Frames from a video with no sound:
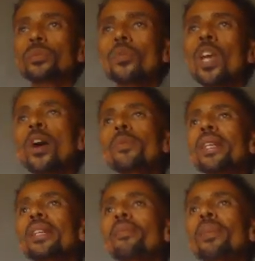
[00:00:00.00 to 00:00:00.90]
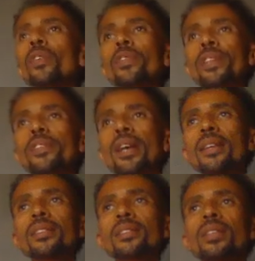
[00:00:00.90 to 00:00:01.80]
how many number of
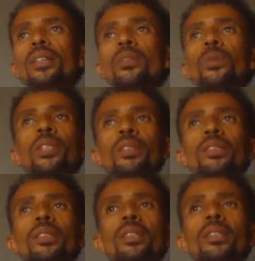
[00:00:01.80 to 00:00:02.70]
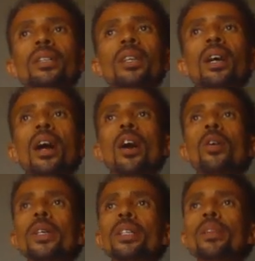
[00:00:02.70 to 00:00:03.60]
instances included, how
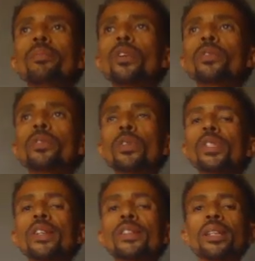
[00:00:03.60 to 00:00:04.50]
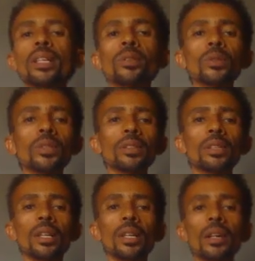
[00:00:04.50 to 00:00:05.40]
many number of features included,
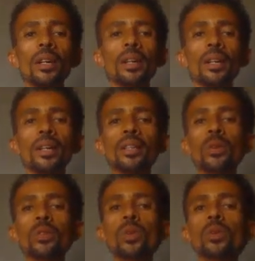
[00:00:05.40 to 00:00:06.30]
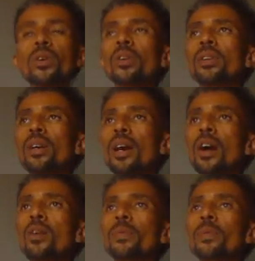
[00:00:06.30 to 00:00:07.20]
and also
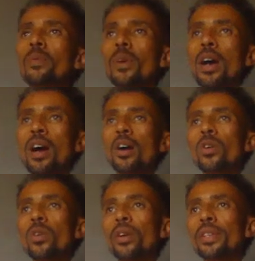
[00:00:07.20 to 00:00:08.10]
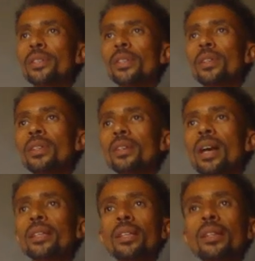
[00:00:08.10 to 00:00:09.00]
how is
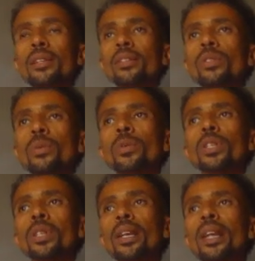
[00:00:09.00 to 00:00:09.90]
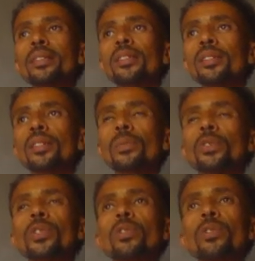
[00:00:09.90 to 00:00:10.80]
data set distribution, class
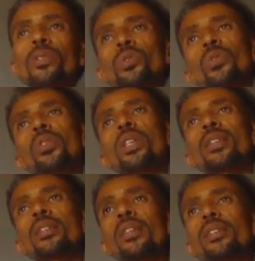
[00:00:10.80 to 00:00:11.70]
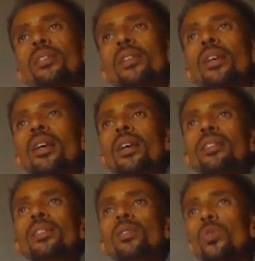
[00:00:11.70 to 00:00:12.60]
distribution of those data sets.
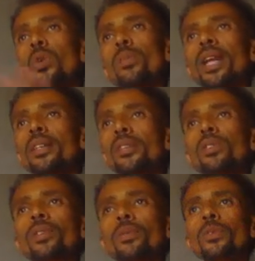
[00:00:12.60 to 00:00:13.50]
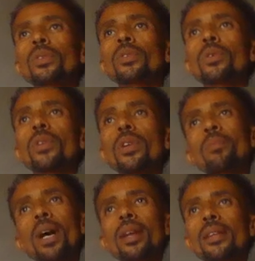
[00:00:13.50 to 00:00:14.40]
Is it normally distributed or
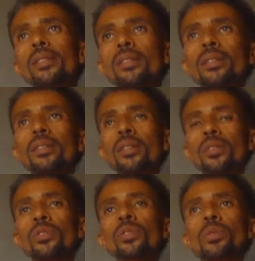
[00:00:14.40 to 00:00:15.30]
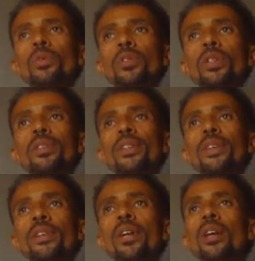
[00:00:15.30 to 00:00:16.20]
imbalanced distribution is
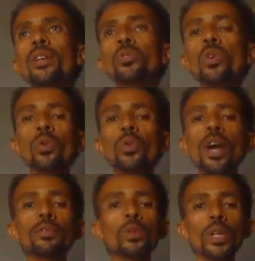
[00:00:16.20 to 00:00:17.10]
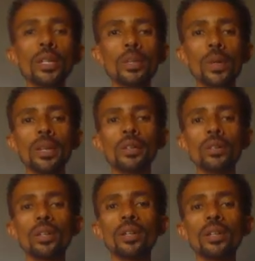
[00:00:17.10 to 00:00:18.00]
there? So we have to explain
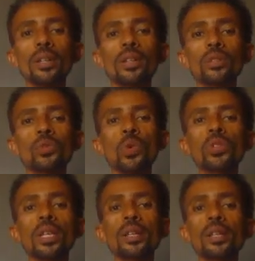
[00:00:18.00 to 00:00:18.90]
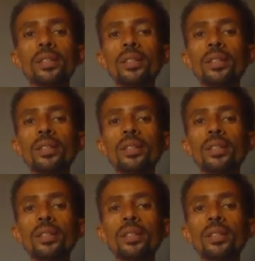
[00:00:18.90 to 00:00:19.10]
those things in